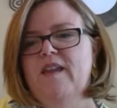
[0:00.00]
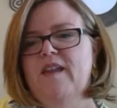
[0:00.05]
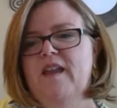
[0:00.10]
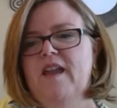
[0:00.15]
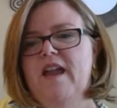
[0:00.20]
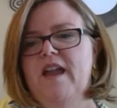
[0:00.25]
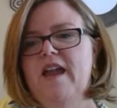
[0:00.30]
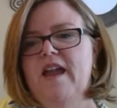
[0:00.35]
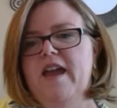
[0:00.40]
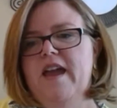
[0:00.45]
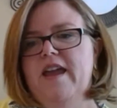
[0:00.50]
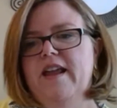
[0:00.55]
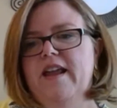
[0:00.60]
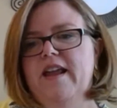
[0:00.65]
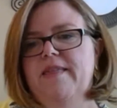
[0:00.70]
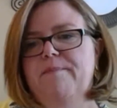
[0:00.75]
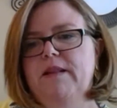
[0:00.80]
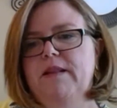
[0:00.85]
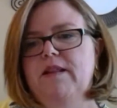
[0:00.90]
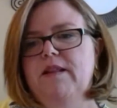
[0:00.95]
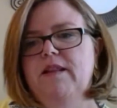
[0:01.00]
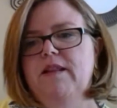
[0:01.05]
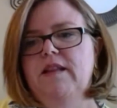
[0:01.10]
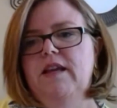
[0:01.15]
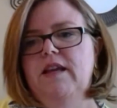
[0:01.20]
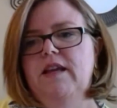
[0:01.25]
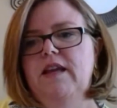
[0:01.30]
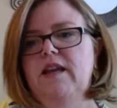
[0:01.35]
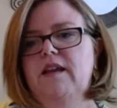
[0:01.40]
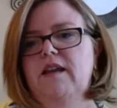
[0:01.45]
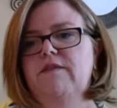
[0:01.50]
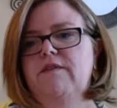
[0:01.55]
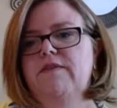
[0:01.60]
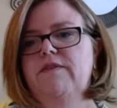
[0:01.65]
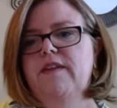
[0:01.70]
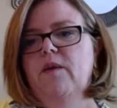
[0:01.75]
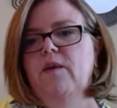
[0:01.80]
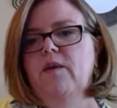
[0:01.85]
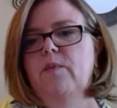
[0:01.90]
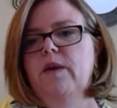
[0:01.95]
And I believe
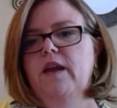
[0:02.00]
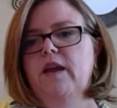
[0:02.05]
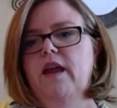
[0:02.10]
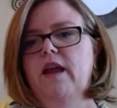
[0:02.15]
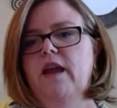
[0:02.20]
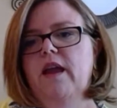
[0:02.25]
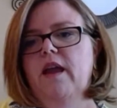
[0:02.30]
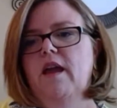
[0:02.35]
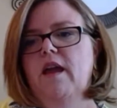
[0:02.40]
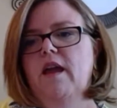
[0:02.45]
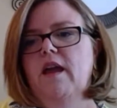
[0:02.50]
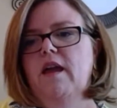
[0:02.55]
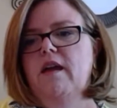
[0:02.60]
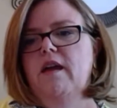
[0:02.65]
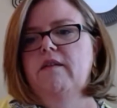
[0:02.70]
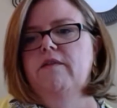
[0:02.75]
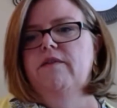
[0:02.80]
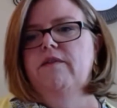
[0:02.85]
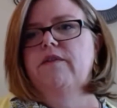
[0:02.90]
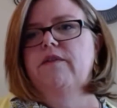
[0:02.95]
that we have,